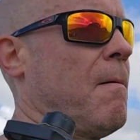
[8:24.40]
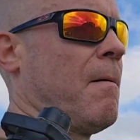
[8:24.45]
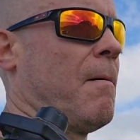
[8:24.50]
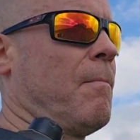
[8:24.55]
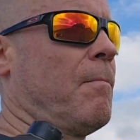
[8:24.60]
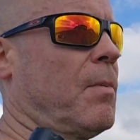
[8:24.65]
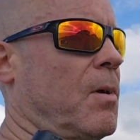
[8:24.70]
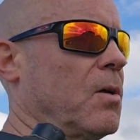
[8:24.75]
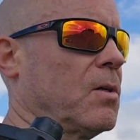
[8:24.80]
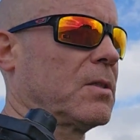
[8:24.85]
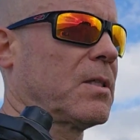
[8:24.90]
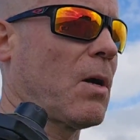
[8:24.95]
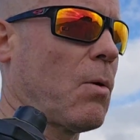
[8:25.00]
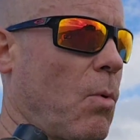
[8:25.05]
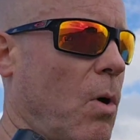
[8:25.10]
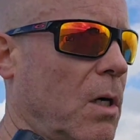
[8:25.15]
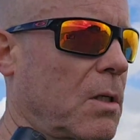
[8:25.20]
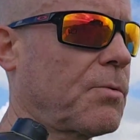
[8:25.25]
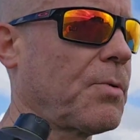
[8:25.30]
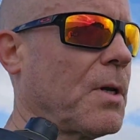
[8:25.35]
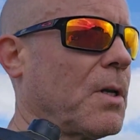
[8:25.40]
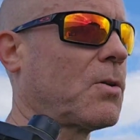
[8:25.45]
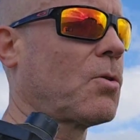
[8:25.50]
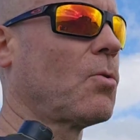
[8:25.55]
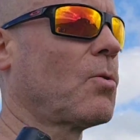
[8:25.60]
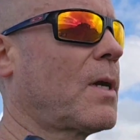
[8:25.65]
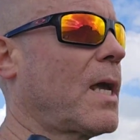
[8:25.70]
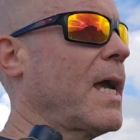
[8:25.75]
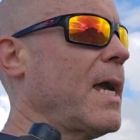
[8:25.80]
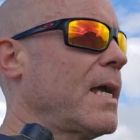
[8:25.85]
Because I walked
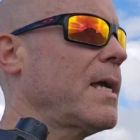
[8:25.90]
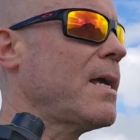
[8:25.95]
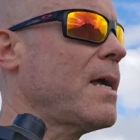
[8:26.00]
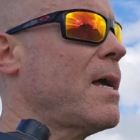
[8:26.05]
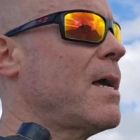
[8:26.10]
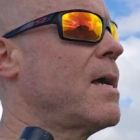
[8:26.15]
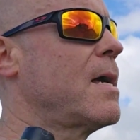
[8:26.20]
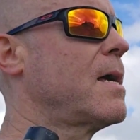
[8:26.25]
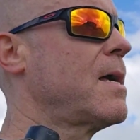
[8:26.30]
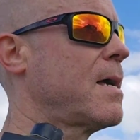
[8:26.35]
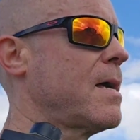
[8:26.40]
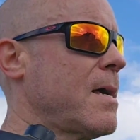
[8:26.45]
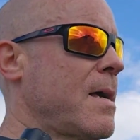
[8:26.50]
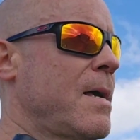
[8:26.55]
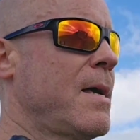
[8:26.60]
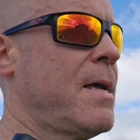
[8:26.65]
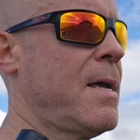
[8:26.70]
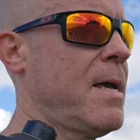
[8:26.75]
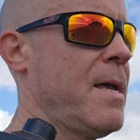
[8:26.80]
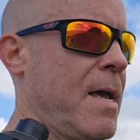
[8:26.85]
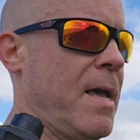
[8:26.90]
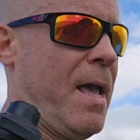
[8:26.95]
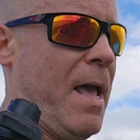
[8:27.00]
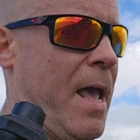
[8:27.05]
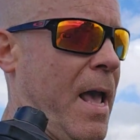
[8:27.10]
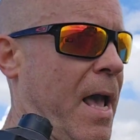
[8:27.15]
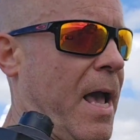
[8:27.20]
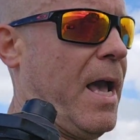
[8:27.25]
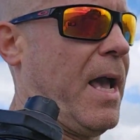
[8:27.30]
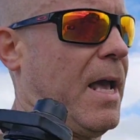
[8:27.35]
22k.
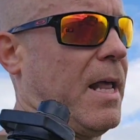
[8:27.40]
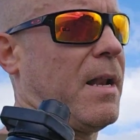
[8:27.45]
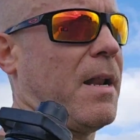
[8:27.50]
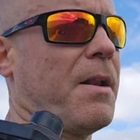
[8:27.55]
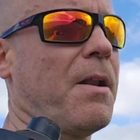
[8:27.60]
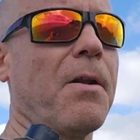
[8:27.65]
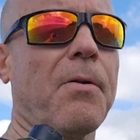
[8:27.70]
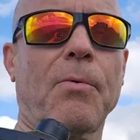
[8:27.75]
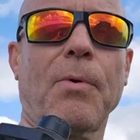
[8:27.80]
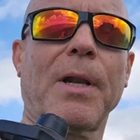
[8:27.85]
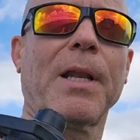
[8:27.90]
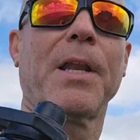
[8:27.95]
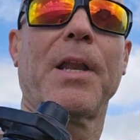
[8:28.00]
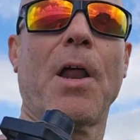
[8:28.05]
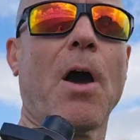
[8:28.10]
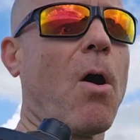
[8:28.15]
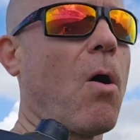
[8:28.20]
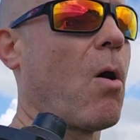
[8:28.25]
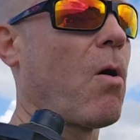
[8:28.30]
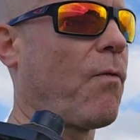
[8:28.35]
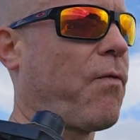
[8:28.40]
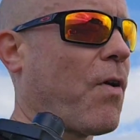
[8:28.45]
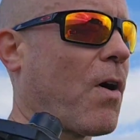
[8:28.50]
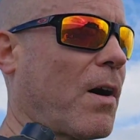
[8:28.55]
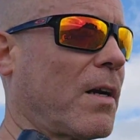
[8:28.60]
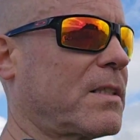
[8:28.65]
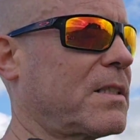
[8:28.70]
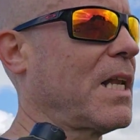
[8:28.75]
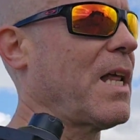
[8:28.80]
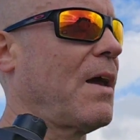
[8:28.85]
And I don't really know how far
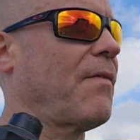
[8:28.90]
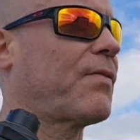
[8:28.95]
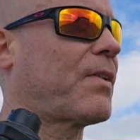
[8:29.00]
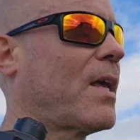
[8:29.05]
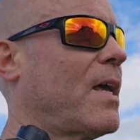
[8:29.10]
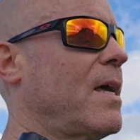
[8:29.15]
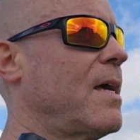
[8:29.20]
it's left.